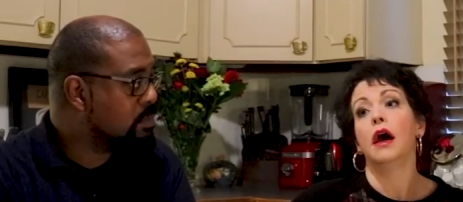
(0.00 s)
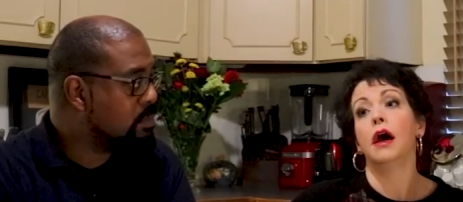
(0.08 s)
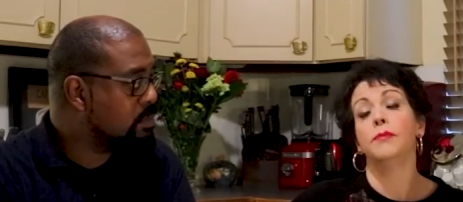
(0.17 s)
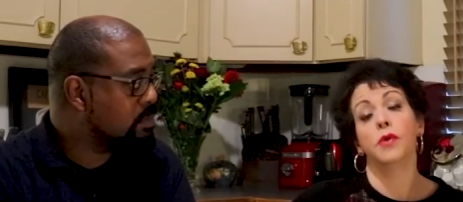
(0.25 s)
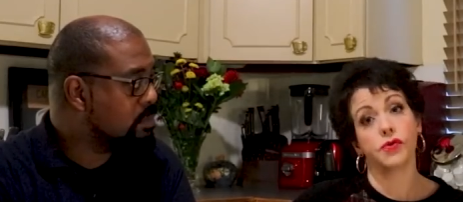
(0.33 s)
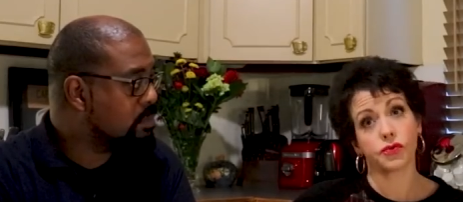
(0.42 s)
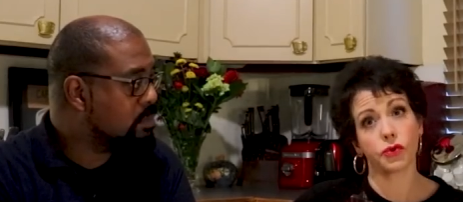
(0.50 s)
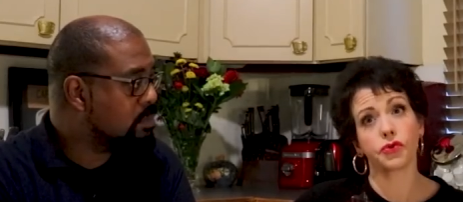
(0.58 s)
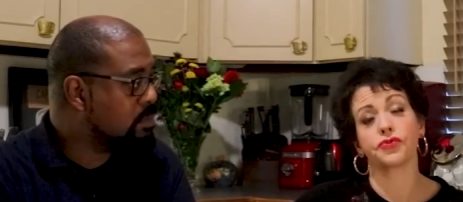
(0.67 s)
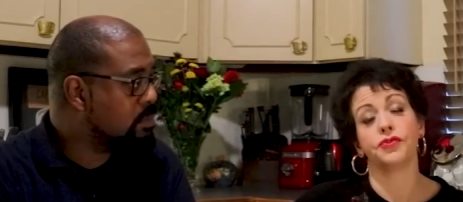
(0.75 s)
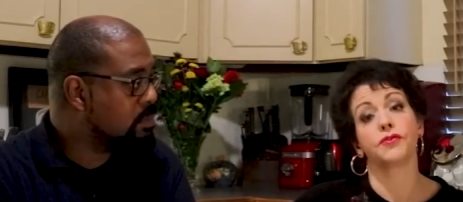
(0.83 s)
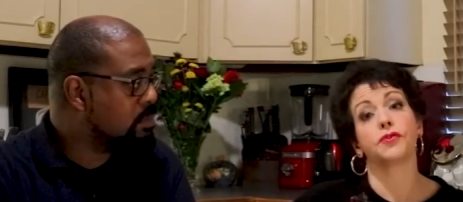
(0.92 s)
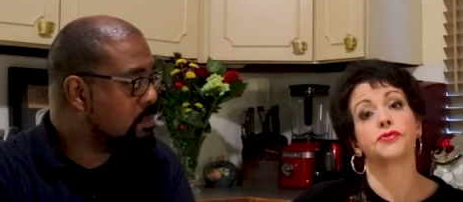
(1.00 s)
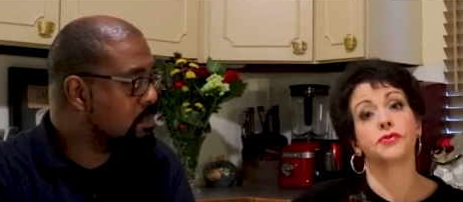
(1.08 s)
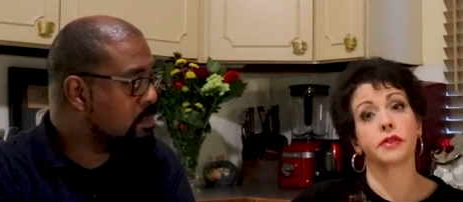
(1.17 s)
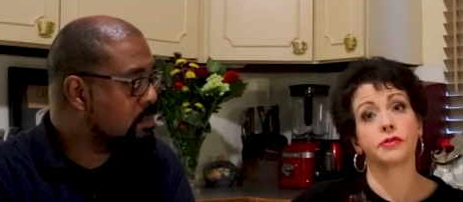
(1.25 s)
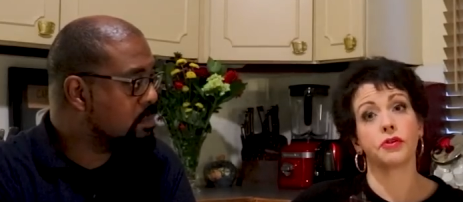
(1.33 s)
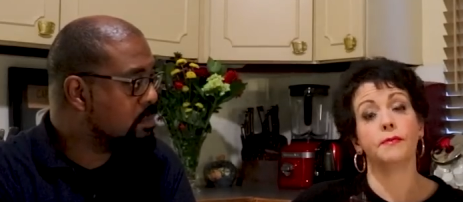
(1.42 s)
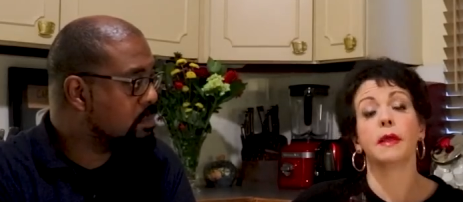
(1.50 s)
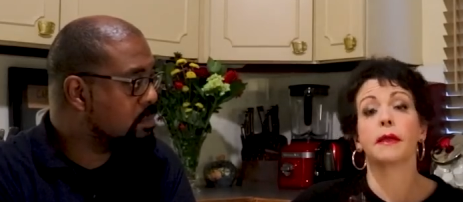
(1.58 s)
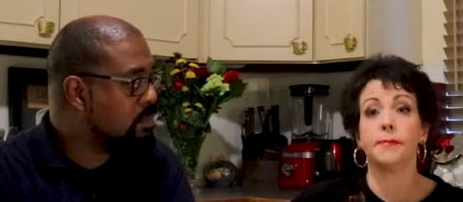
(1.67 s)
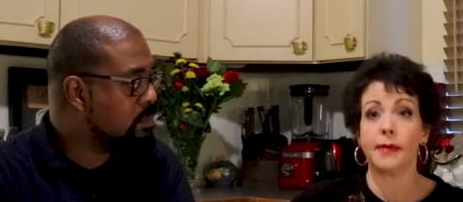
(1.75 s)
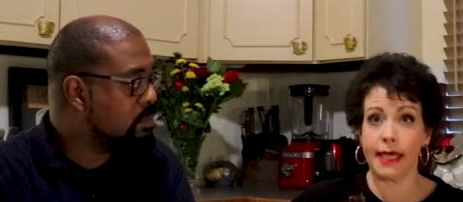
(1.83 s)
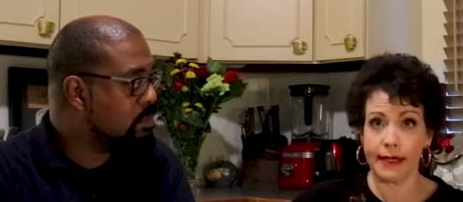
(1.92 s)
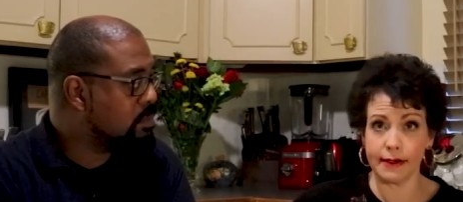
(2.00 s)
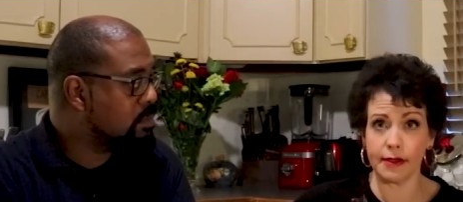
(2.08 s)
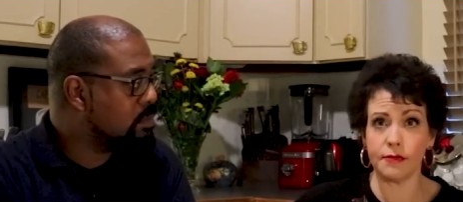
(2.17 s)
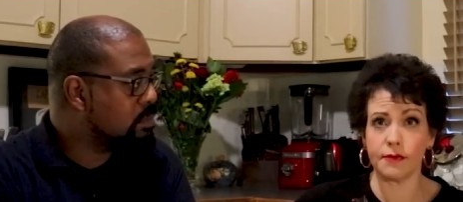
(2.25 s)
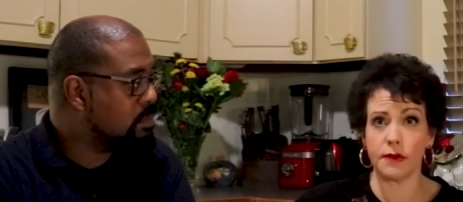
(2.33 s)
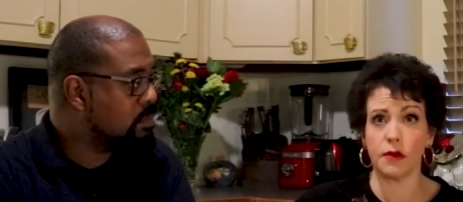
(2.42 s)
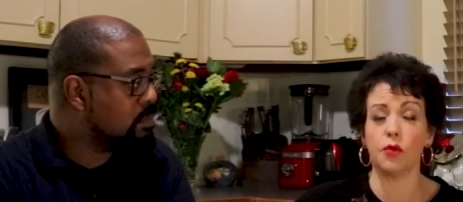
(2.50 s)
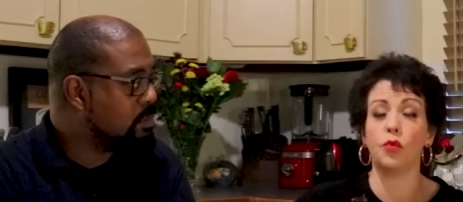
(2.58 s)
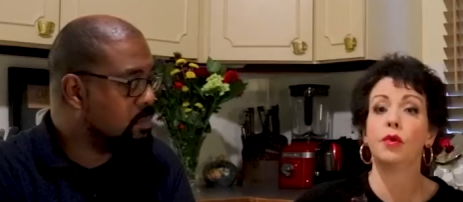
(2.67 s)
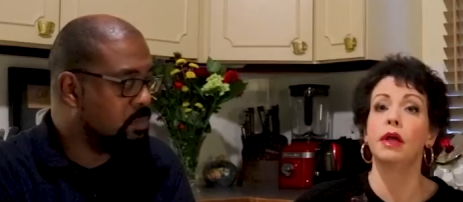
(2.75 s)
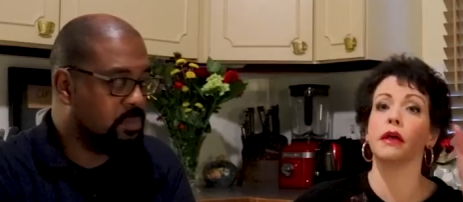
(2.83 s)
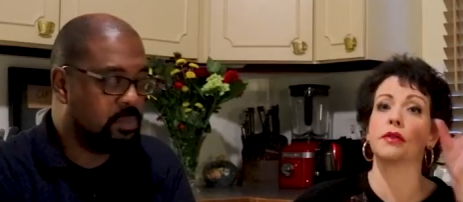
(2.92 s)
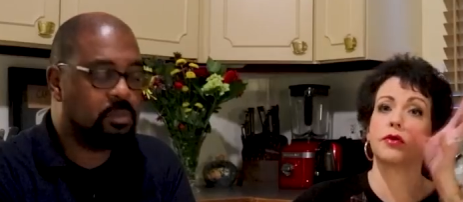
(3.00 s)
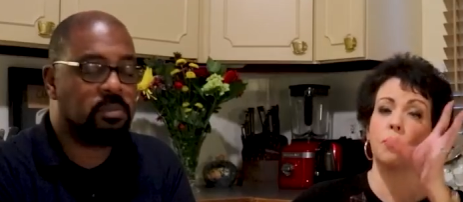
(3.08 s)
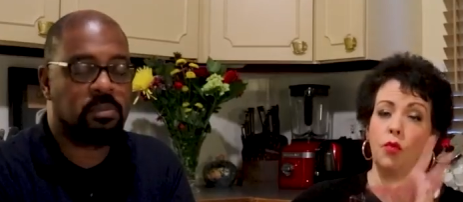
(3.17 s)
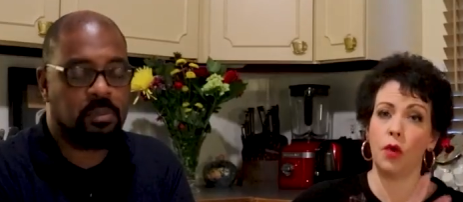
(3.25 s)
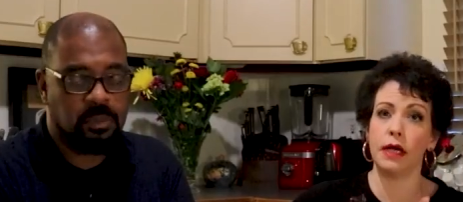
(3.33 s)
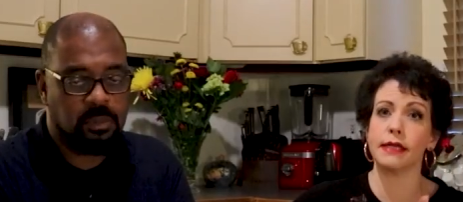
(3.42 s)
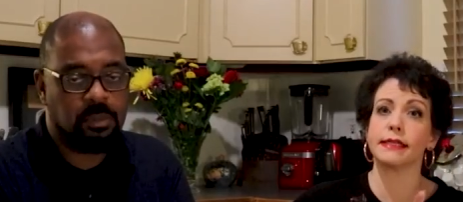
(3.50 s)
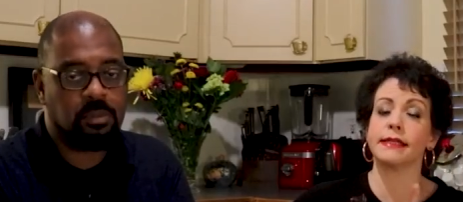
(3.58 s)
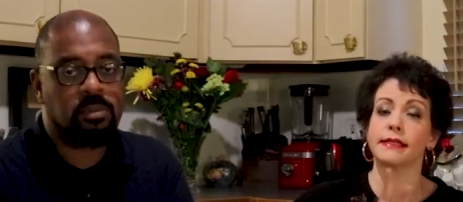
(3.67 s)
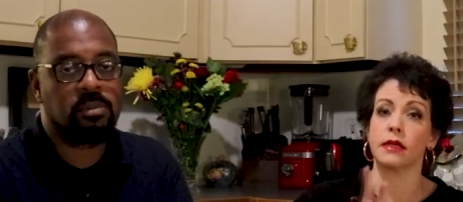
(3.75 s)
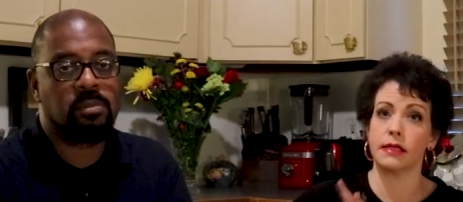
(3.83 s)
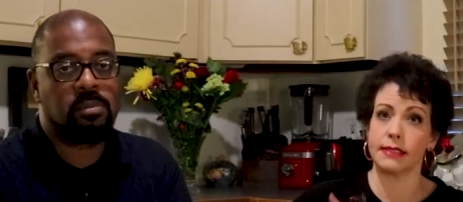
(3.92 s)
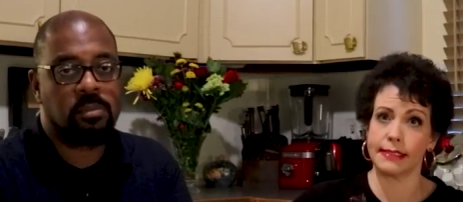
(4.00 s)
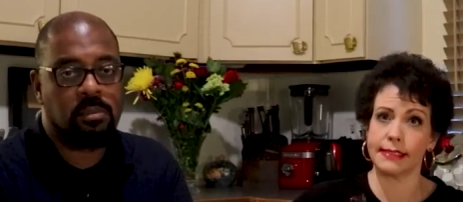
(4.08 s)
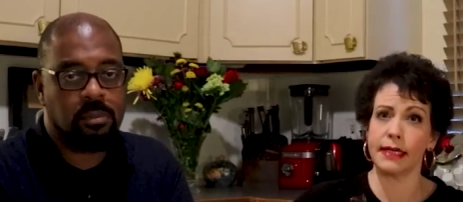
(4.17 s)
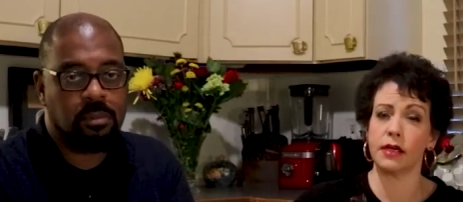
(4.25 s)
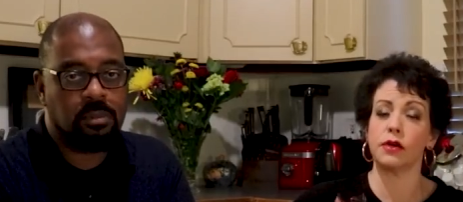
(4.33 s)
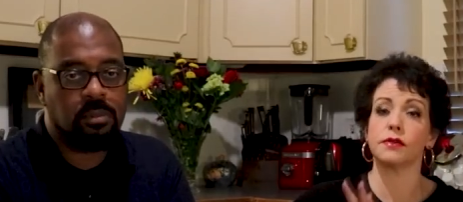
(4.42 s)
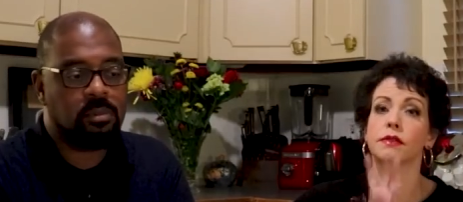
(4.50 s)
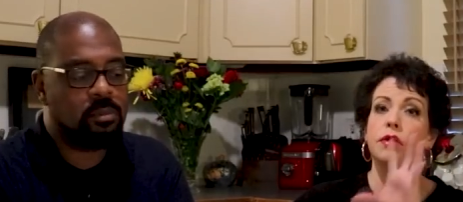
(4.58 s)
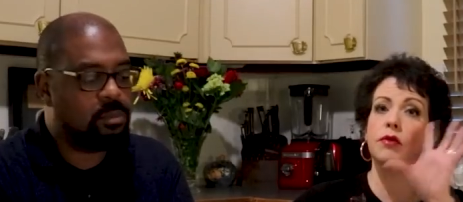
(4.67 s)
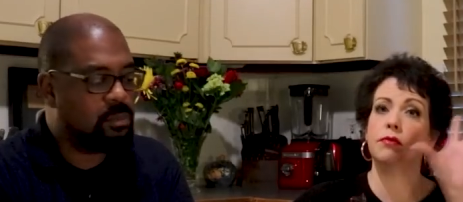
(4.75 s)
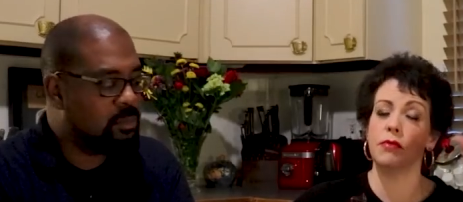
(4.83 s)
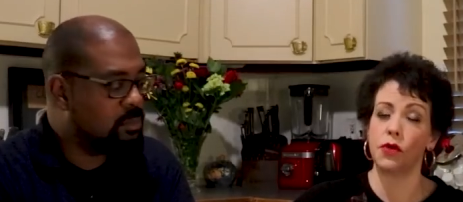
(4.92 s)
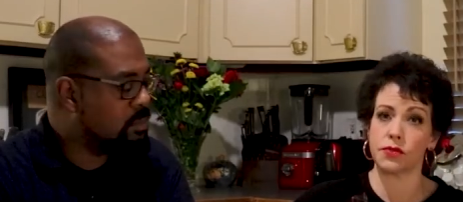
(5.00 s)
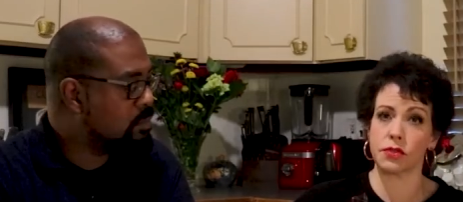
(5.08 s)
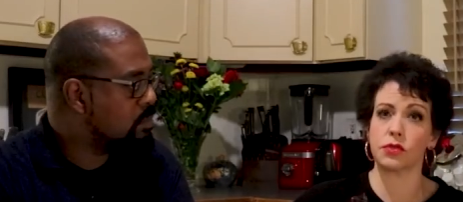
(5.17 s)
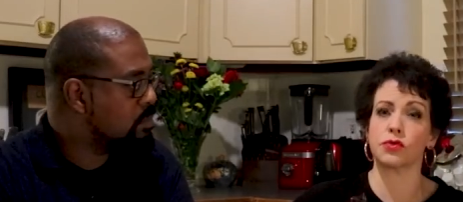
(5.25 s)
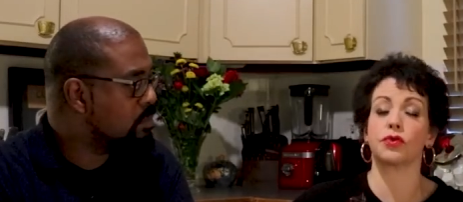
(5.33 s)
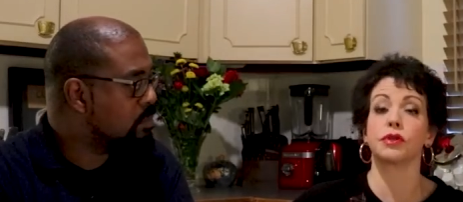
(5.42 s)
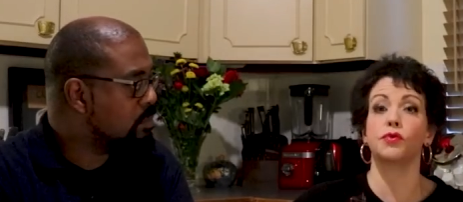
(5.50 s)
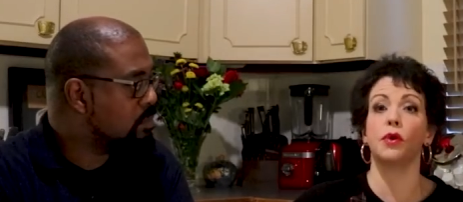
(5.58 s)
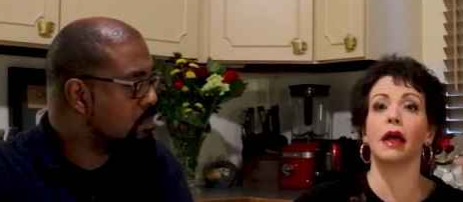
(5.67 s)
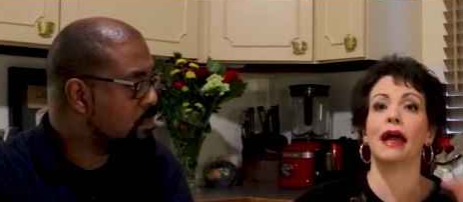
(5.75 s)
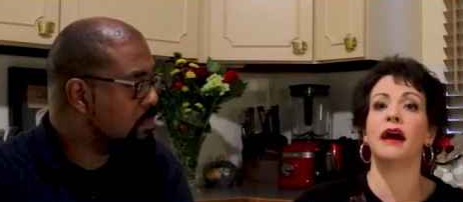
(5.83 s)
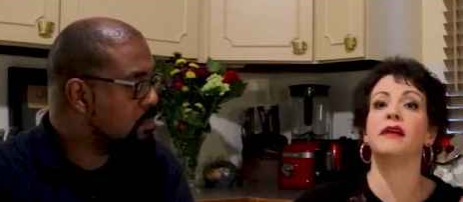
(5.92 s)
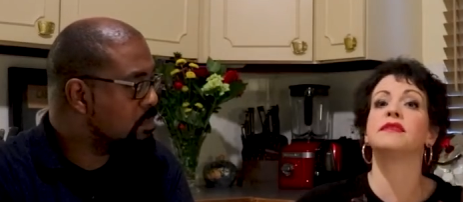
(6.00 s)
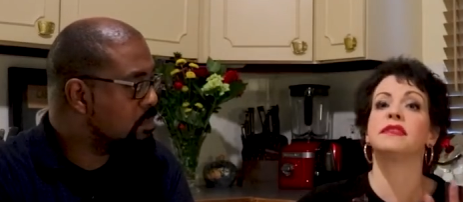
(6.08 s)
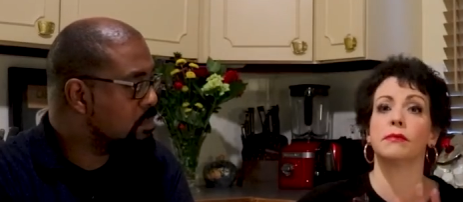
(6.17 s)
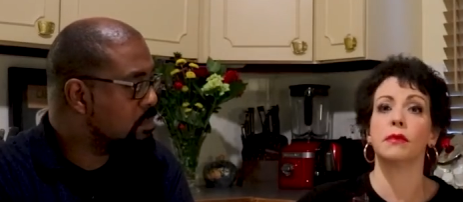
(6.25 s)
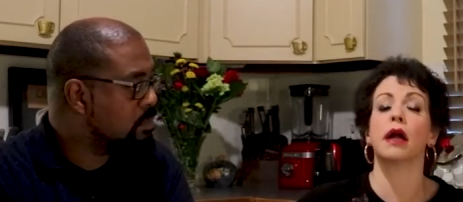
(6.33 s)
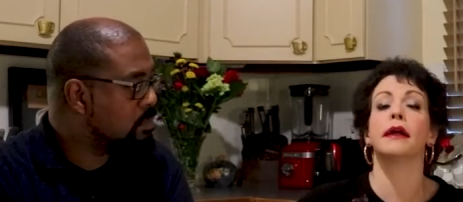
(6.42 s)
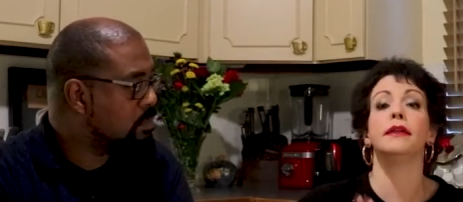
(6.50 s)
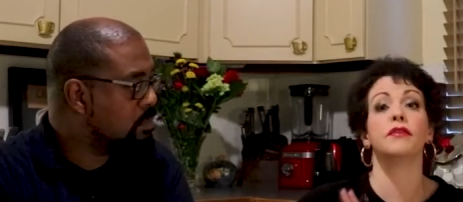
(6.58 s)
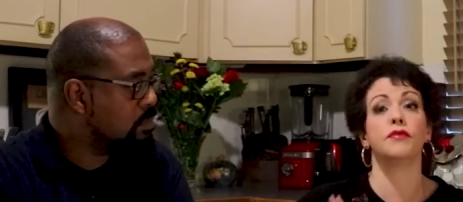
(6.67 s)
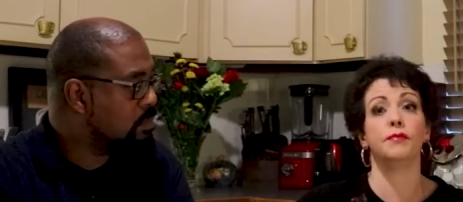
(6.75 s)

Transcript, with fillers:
Speaker 1: uh, most grocery stores are extremely competitive with what is on sale. So most stores will have some kind